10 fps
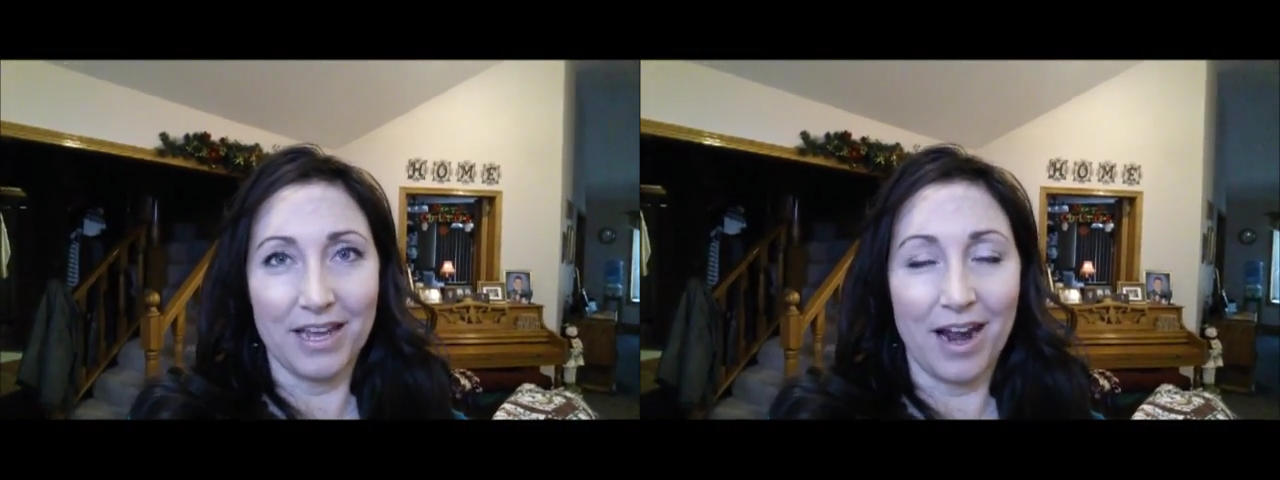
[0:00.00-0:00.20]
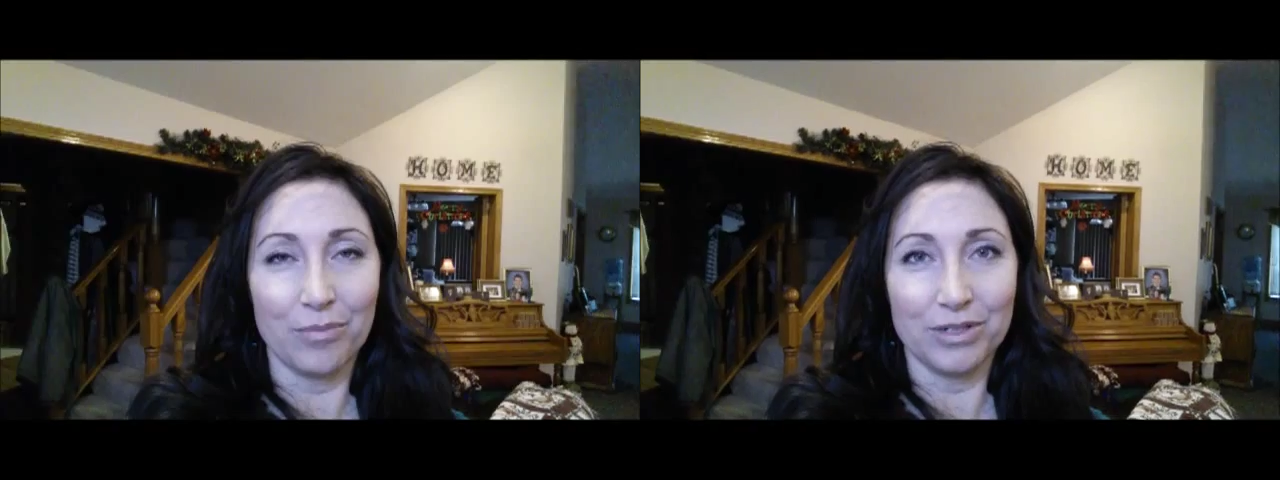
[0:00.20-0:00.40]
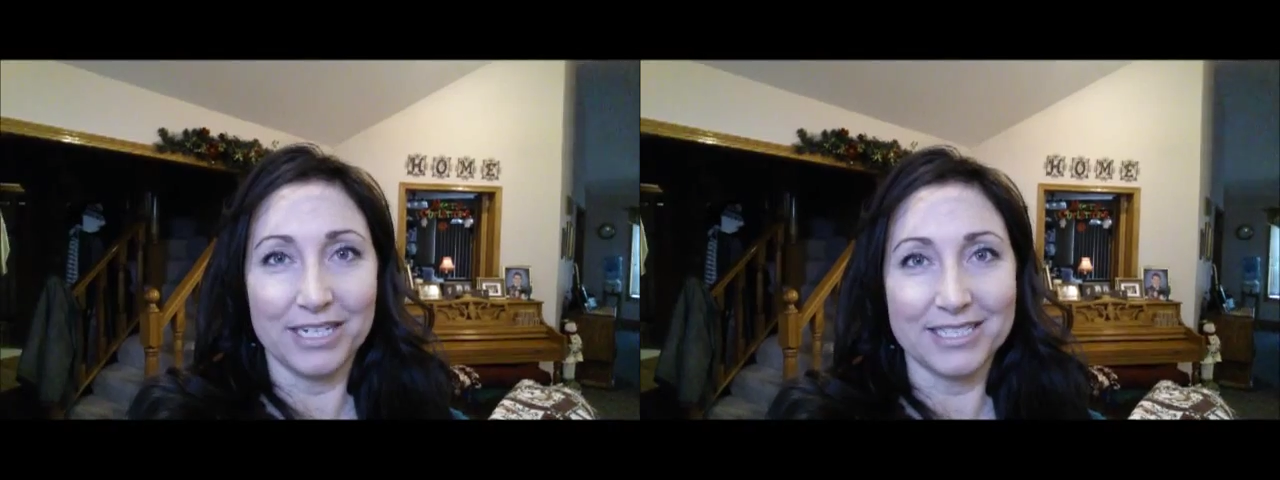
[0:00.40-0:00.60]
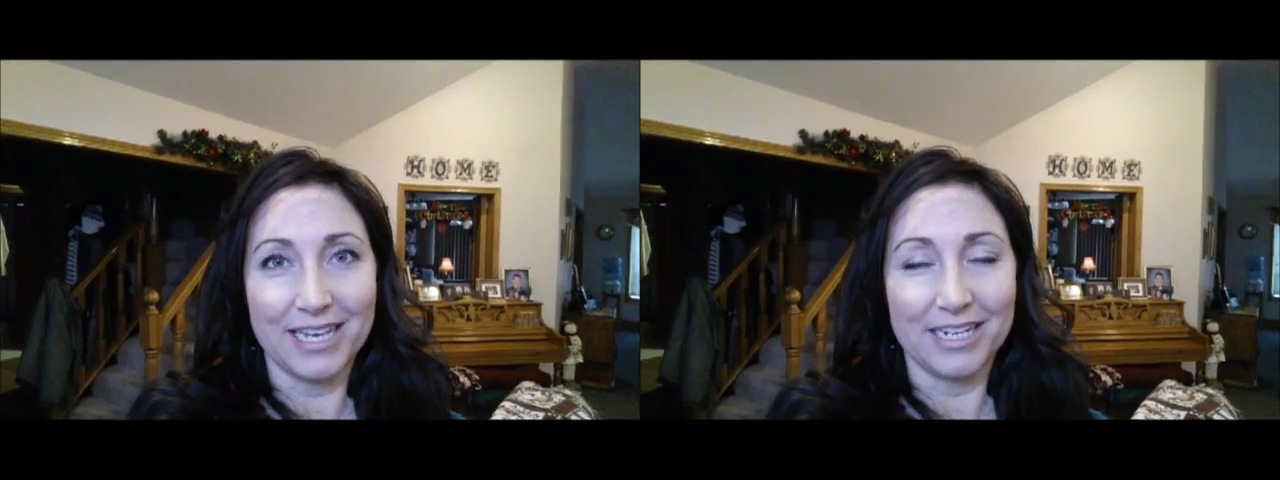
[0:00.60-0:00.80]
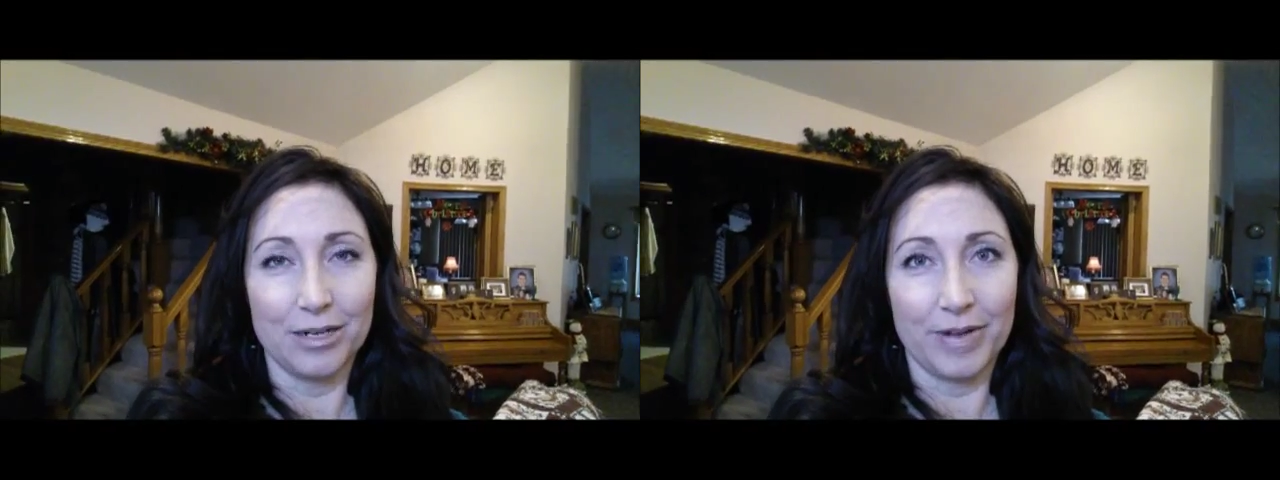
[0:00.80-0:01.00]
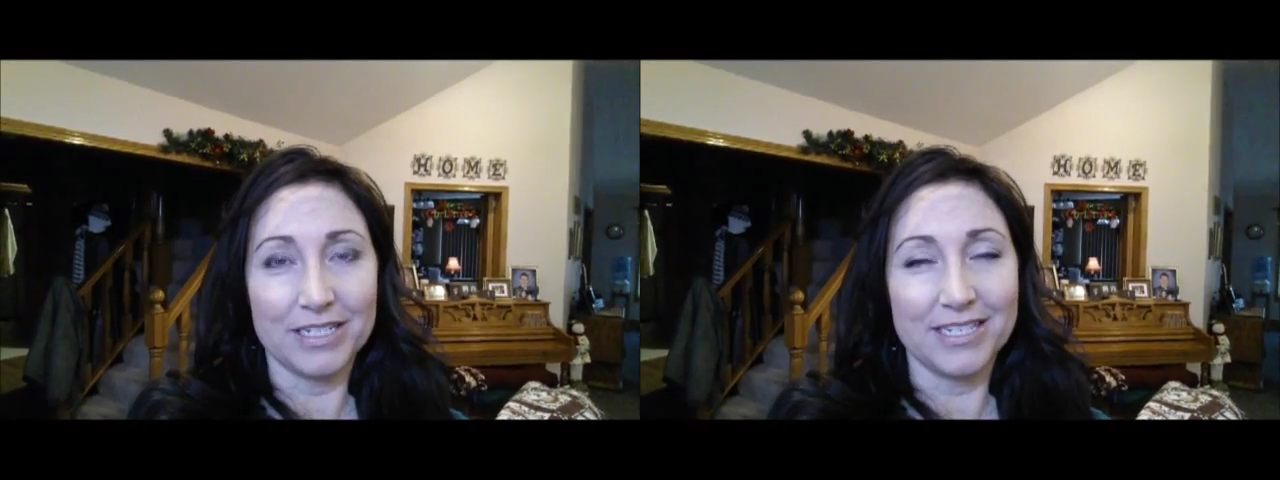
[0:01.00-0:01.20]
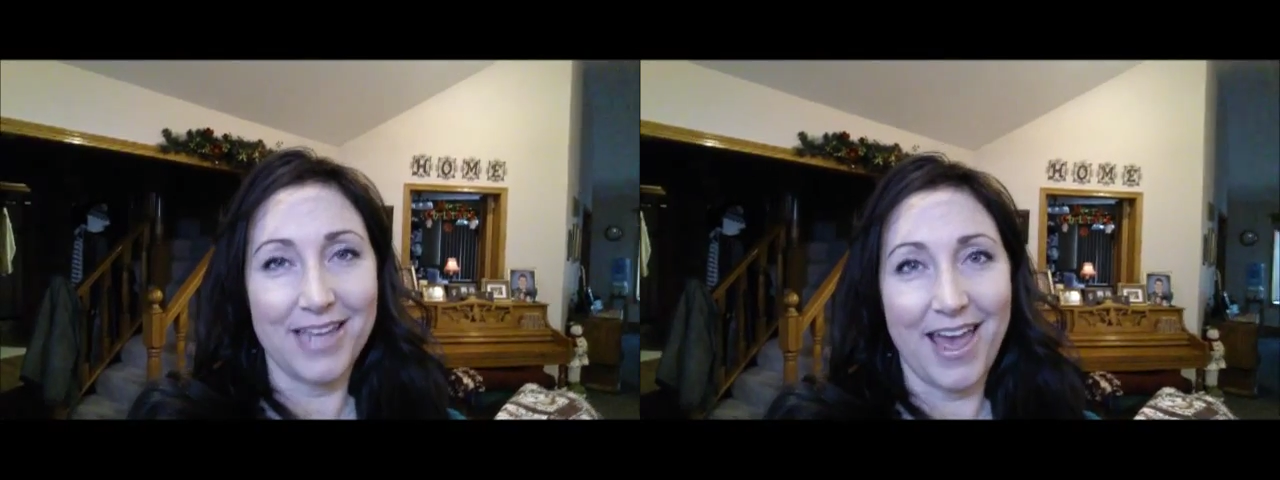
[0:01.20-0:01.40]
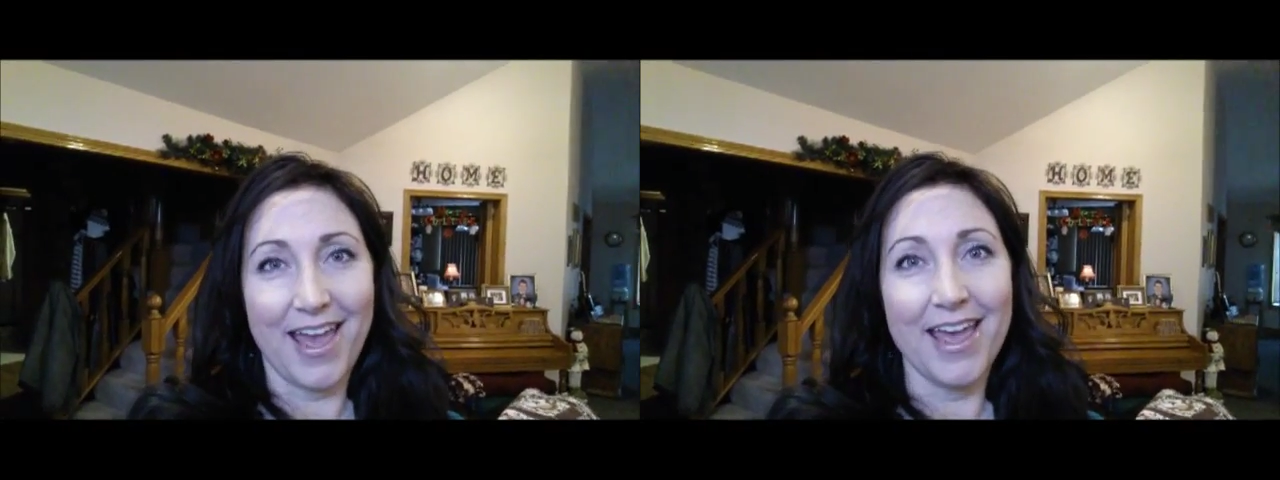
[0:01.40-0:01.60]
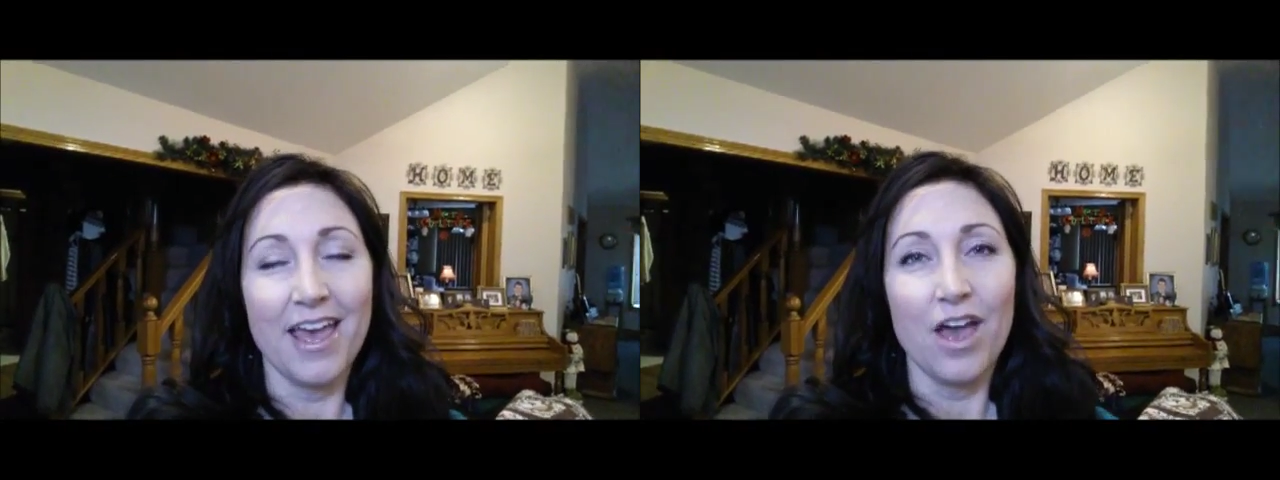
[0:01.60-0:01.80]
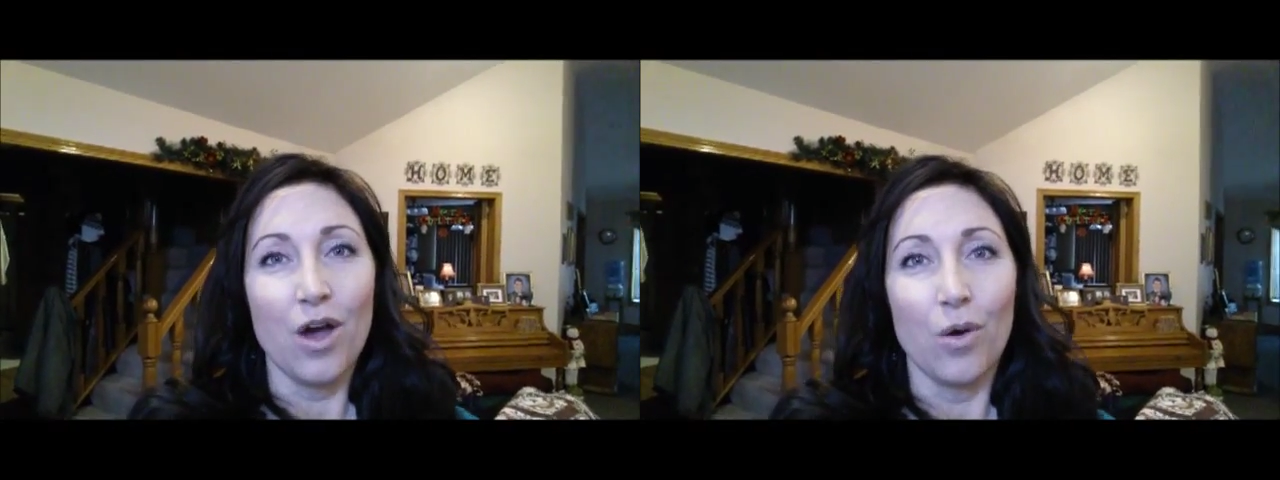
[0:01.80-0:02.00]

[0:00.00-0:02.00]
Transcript: that I'm really excited about today.